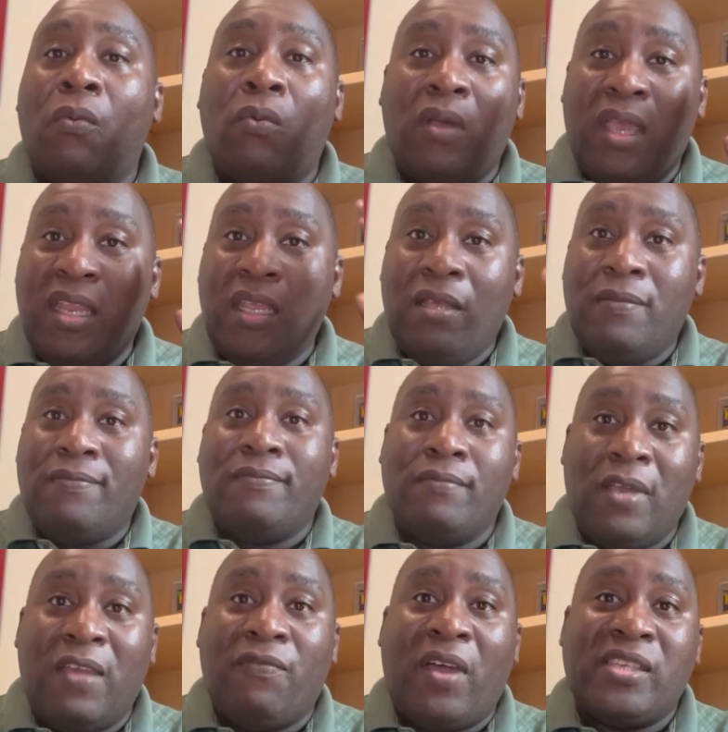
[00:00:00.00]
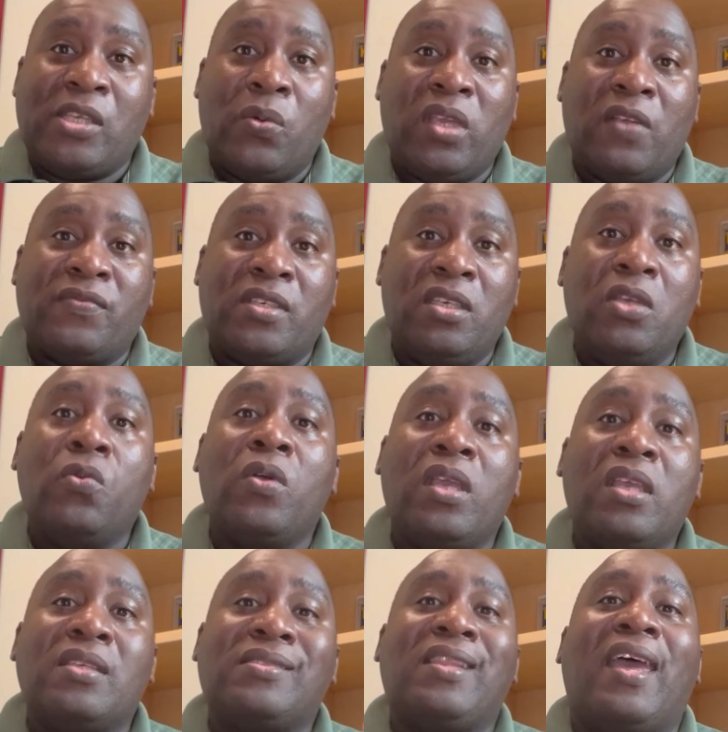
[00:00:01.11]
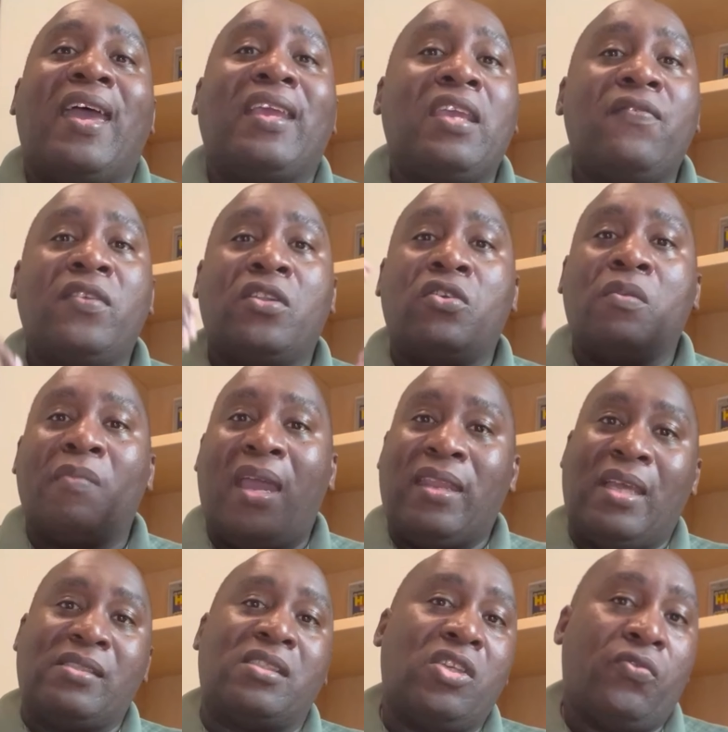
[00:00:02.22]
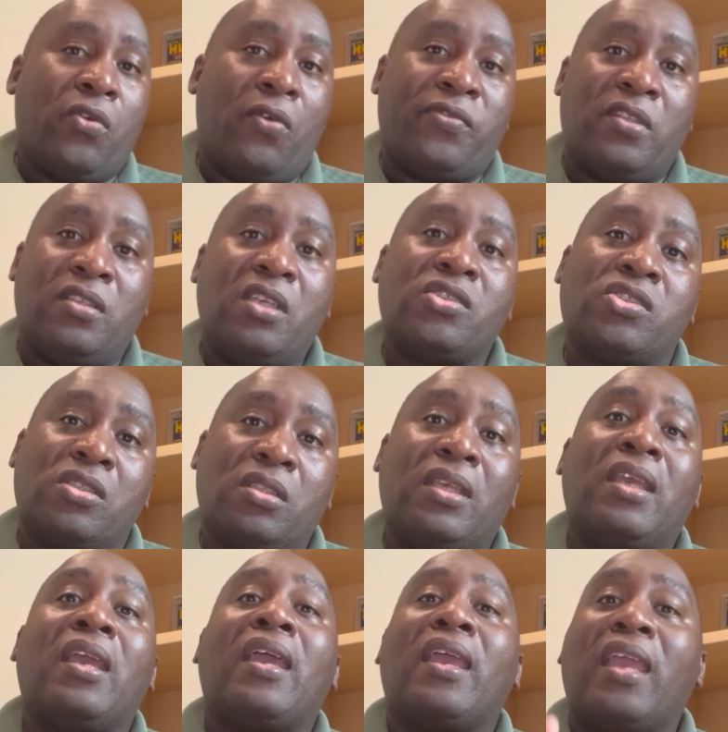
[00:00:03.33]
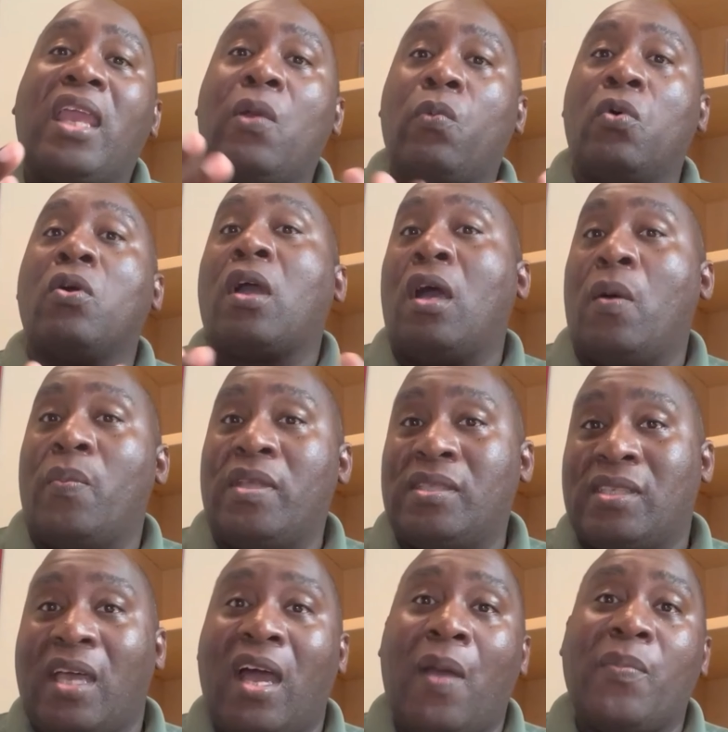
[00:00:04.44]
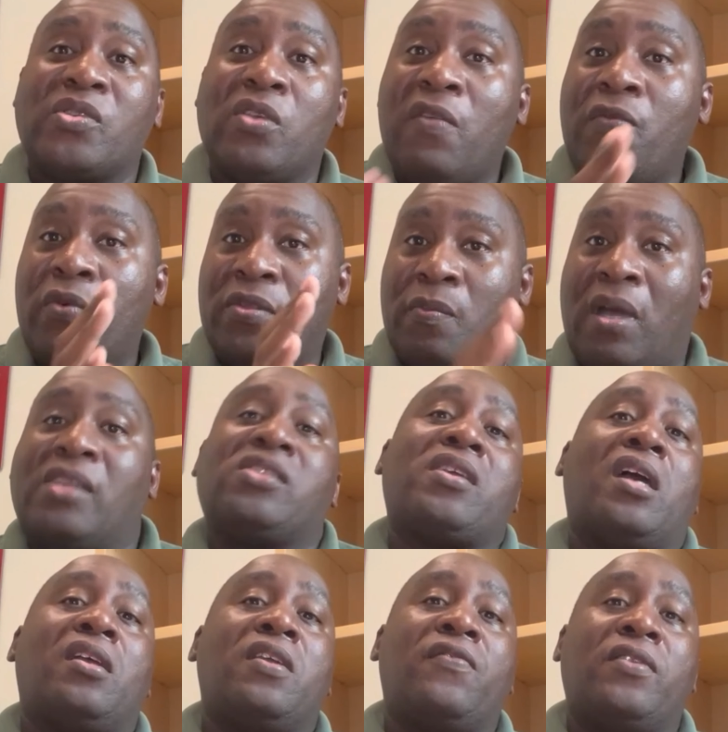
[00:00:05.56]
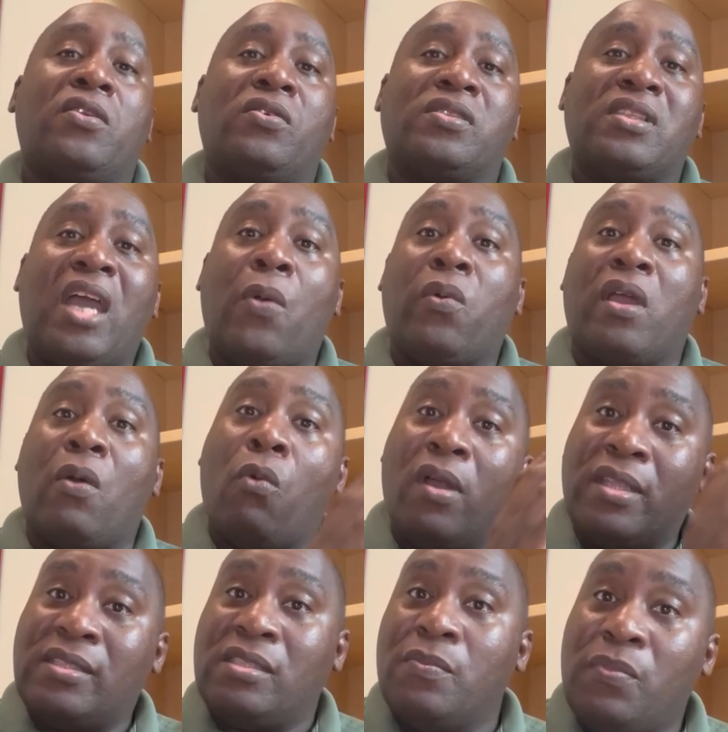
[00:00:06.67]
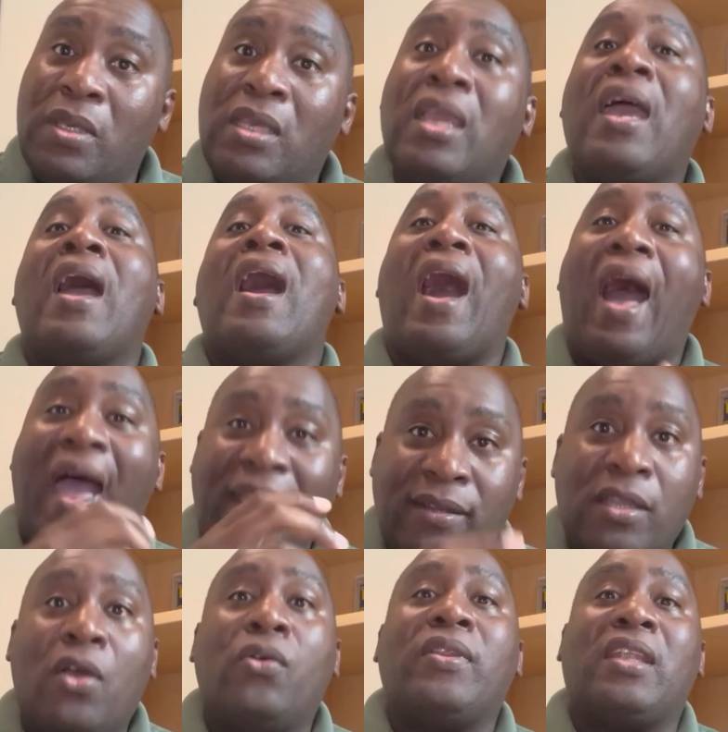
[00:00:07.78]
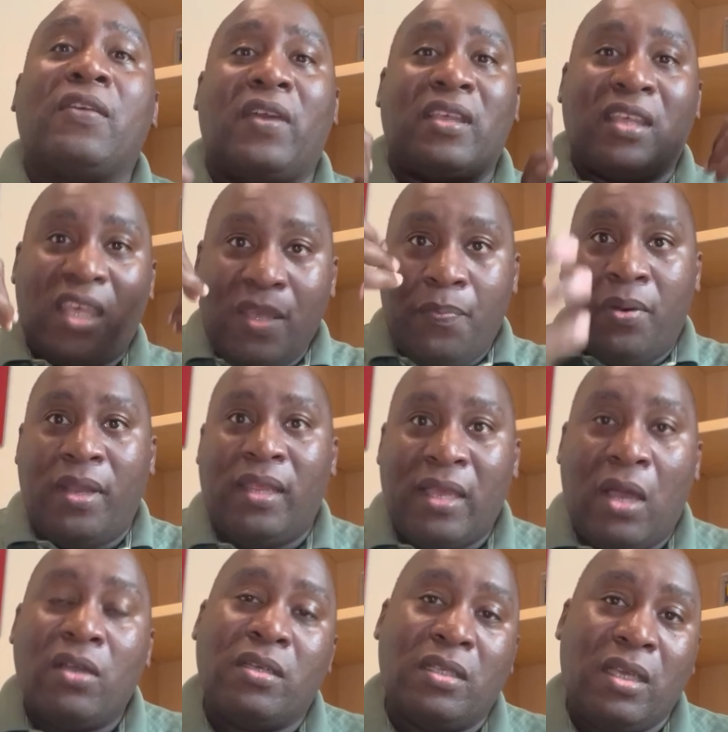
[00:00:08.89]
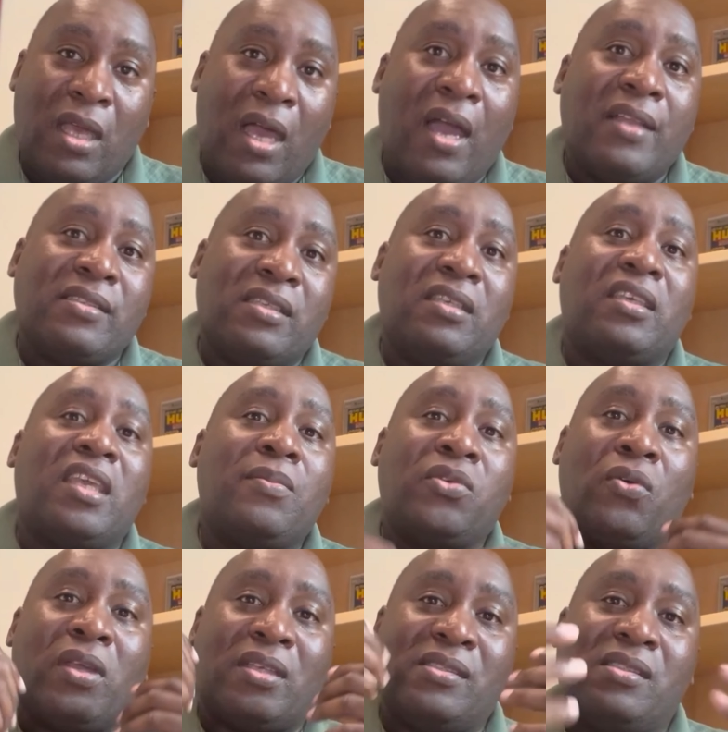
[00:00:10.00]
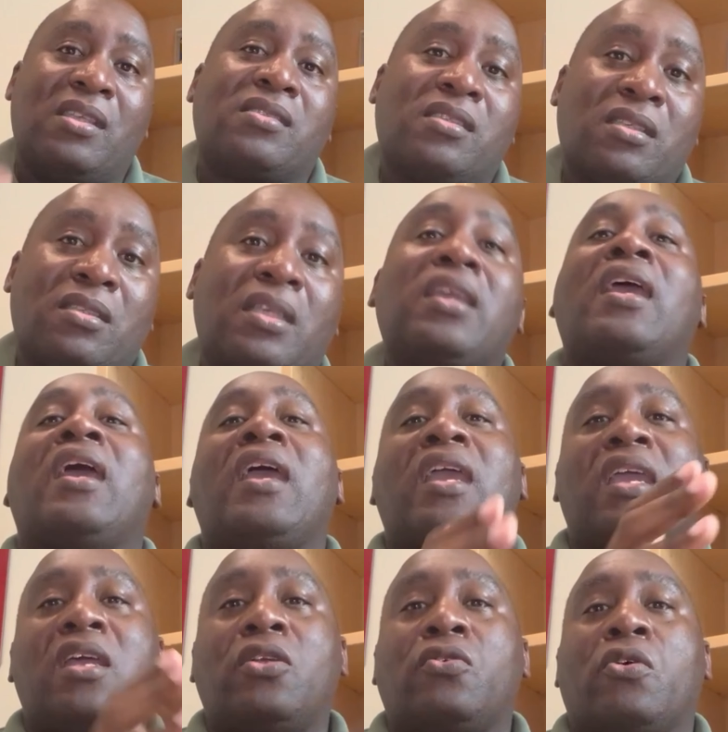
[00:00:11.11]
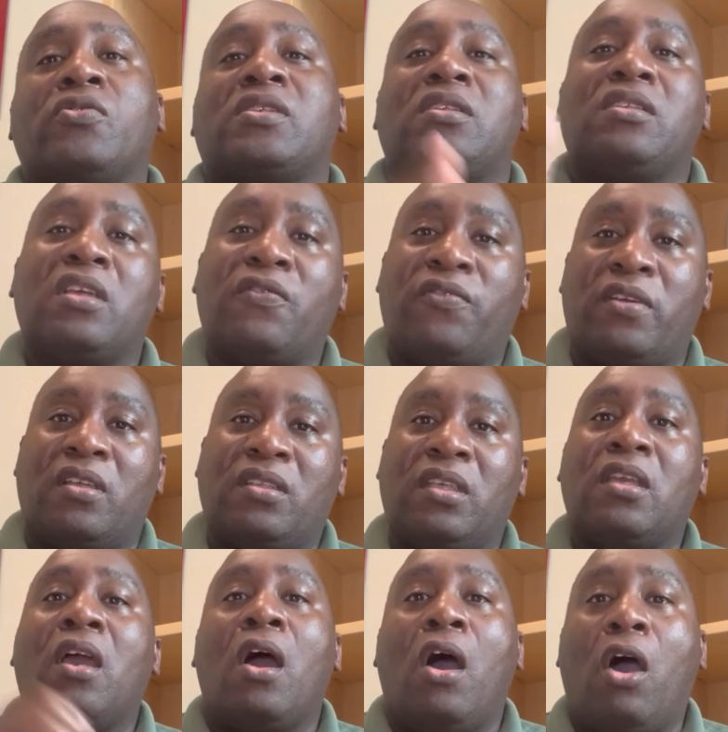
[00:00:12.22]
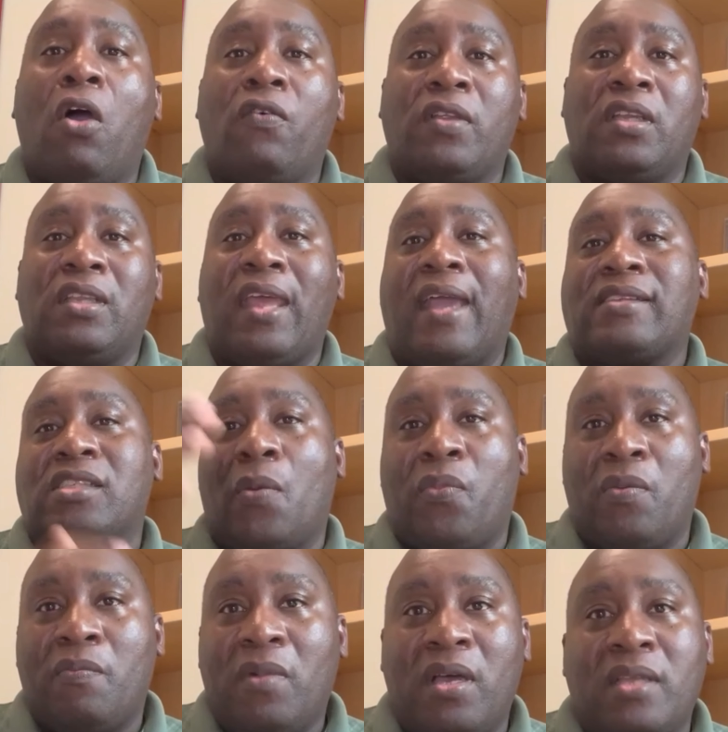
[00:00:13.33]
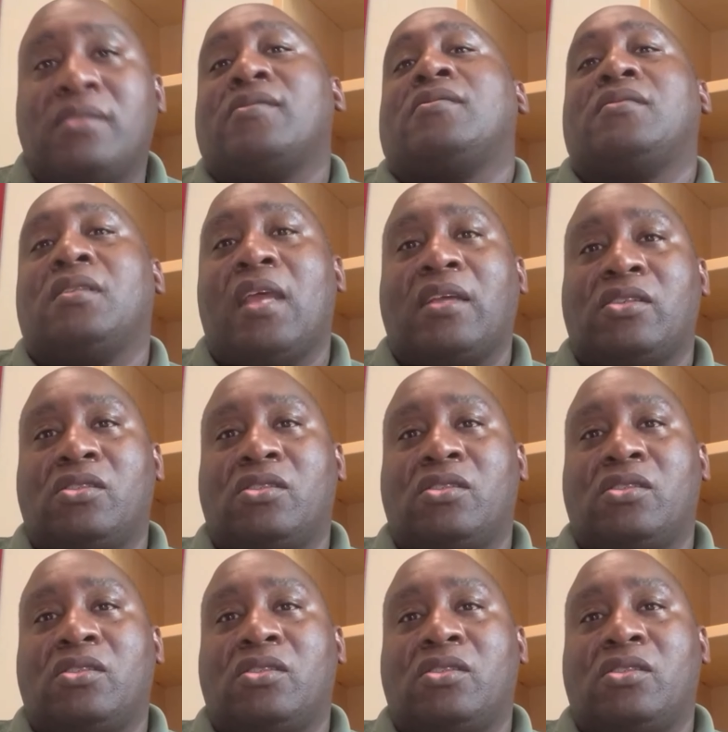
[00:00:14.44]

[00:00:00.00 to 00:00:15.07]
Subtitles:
any advice I would give to you is that even though you might not see growth initially, it will come in time. So even with my channel, even though it's not where I want it to be, I know that if I keep putting out good content, keep doing it consistently, it'll grow significantly over the next couple months, the next